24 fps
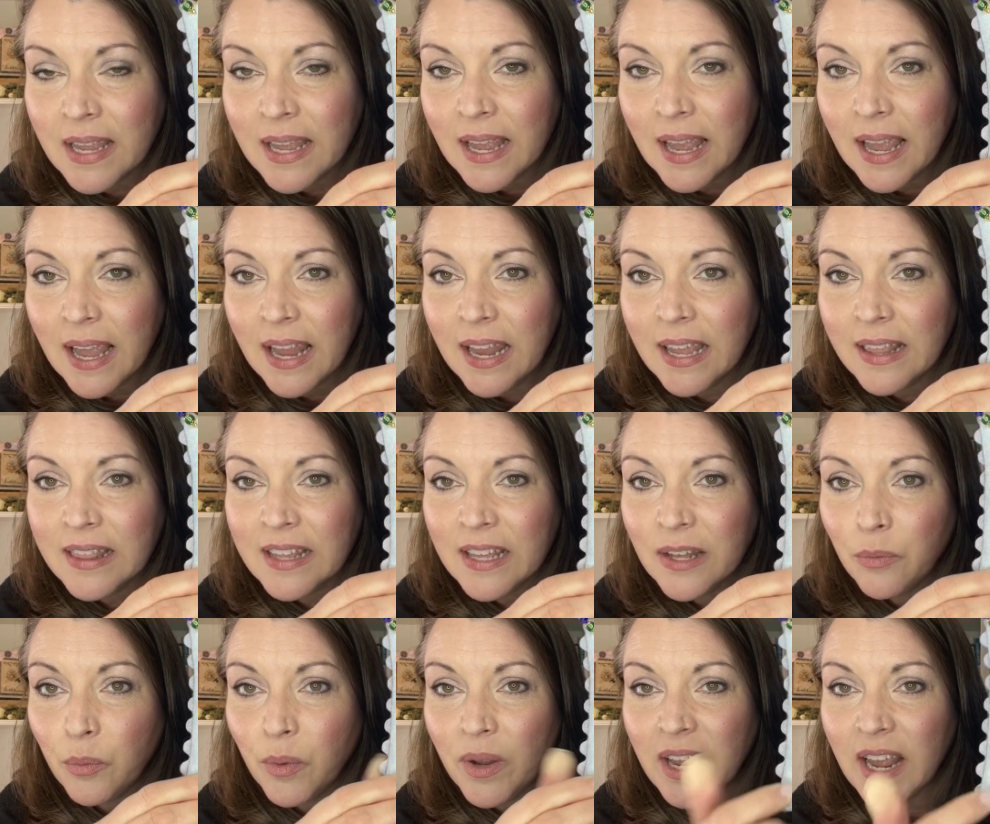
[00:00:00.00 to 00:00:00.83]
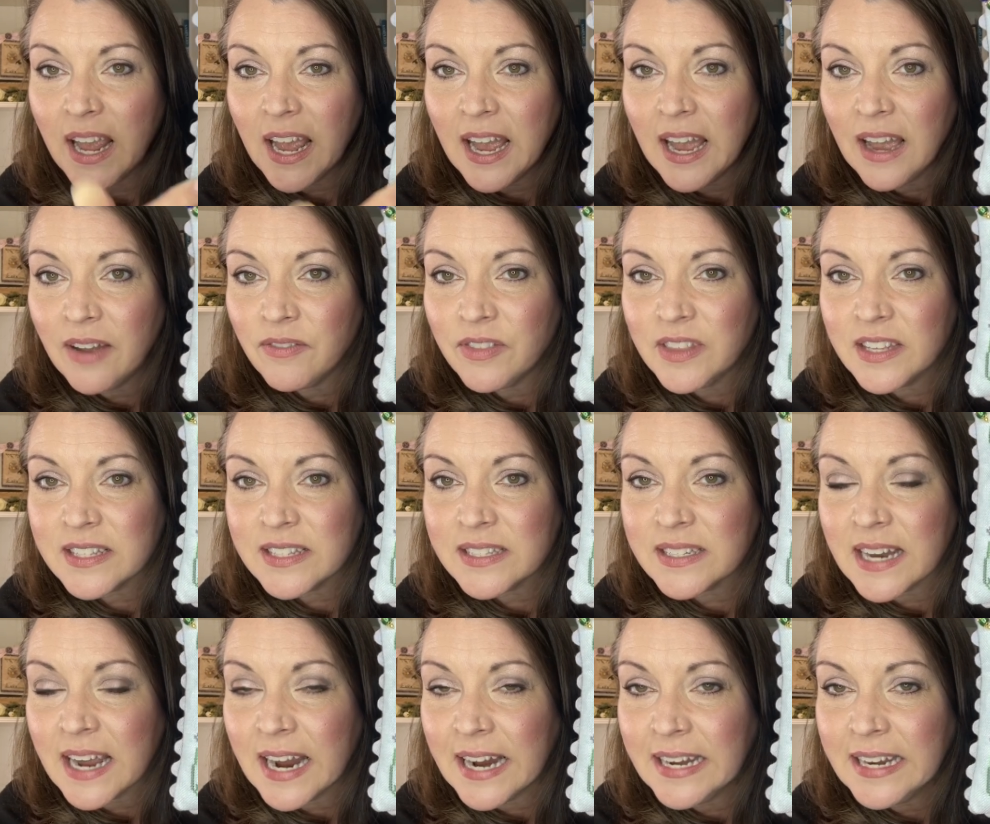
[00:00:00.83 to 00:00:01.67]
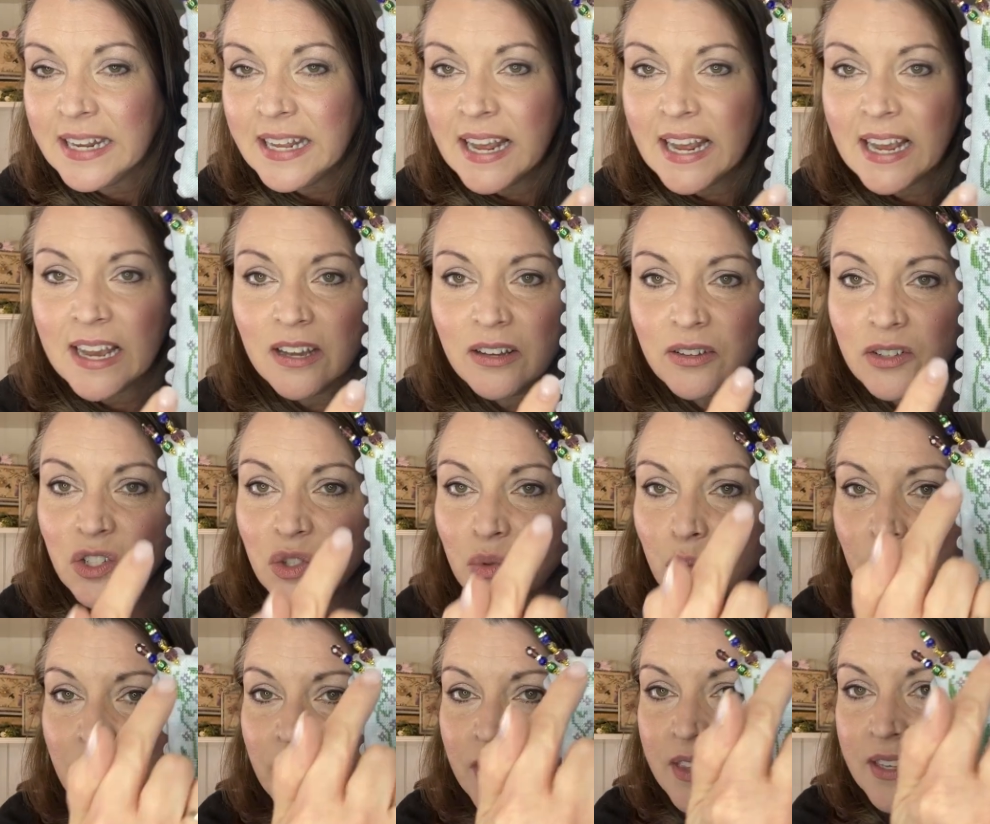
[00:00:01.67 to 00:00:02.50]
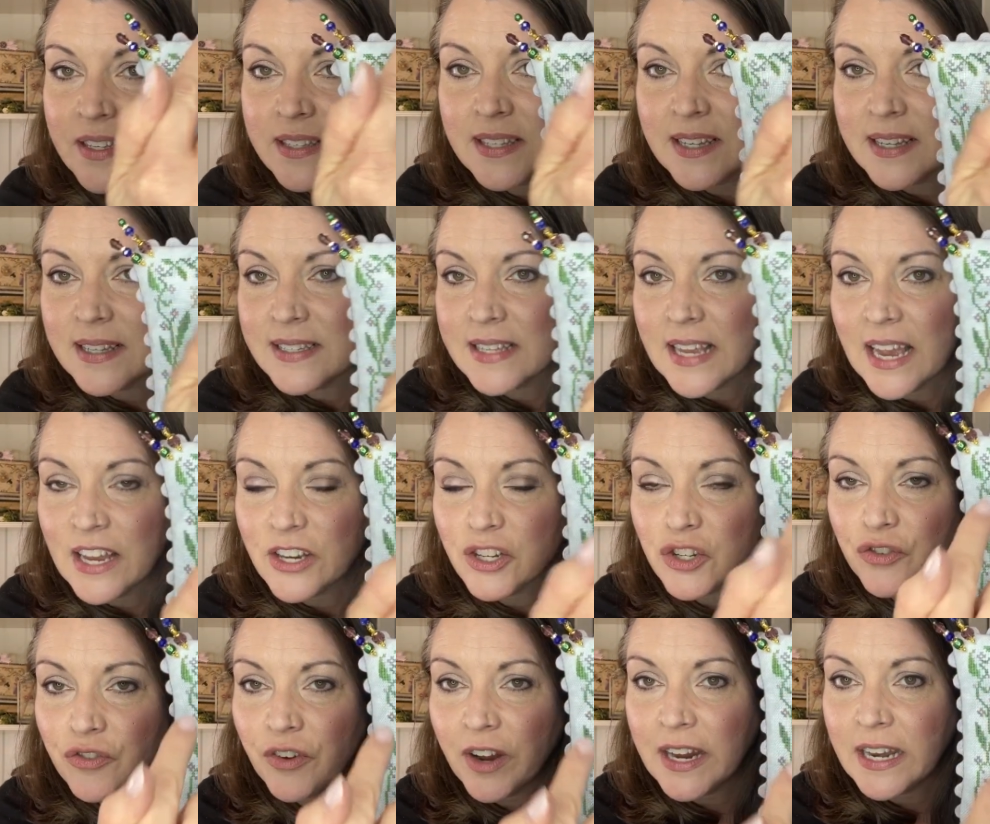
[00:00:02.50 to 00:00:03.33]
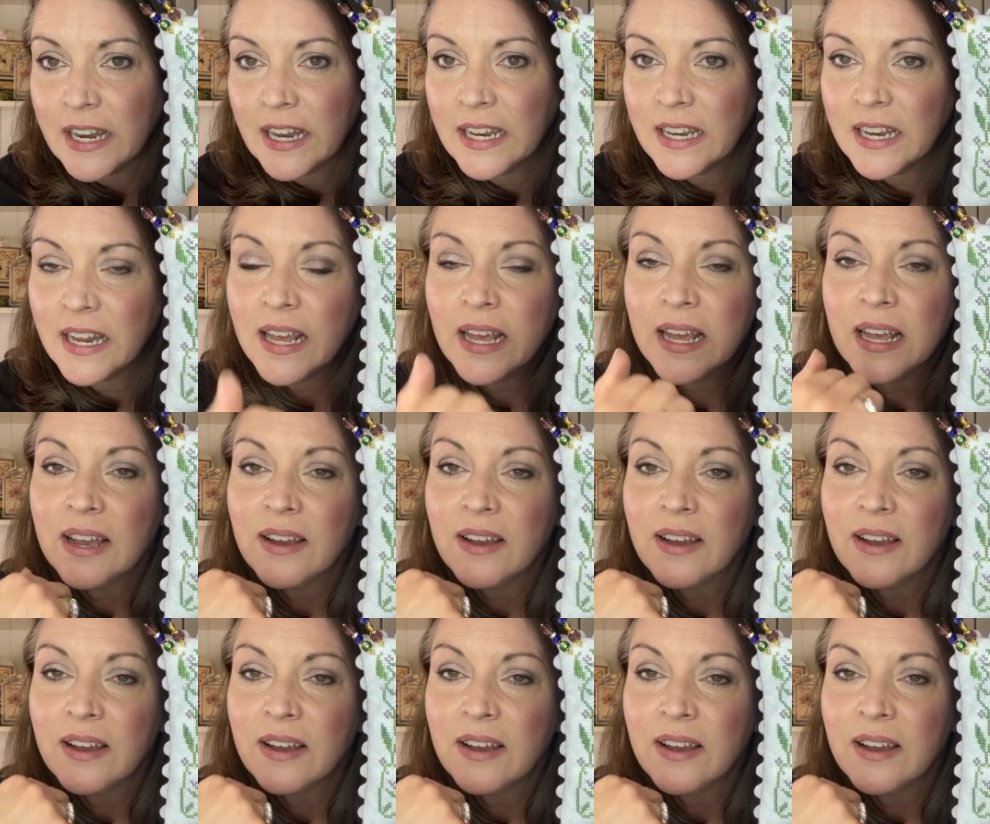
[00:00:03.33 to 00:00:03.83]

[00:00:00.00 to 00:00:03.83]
And then we have this tiny house with this exaggerated